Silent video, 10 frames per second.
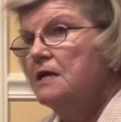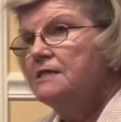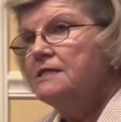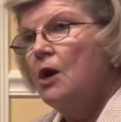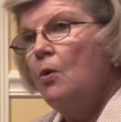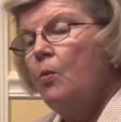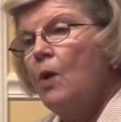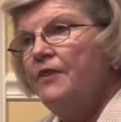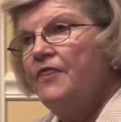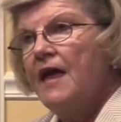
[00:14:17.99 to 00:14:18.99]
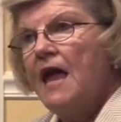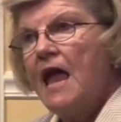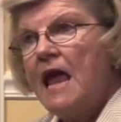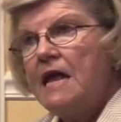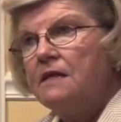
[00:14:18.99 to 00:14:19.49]
So what they
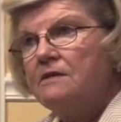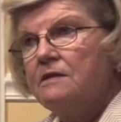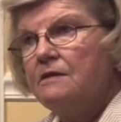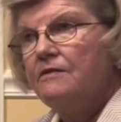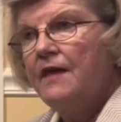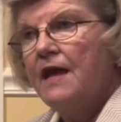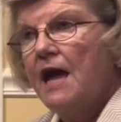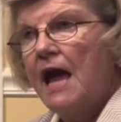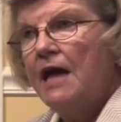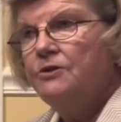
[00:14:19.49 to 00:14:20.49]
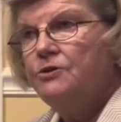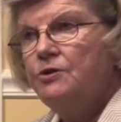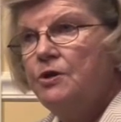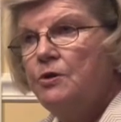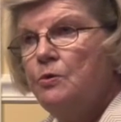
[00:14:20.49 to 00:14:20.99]
ate, they had
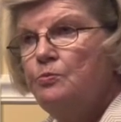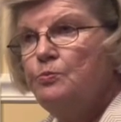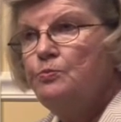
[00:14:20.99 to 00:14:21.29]
to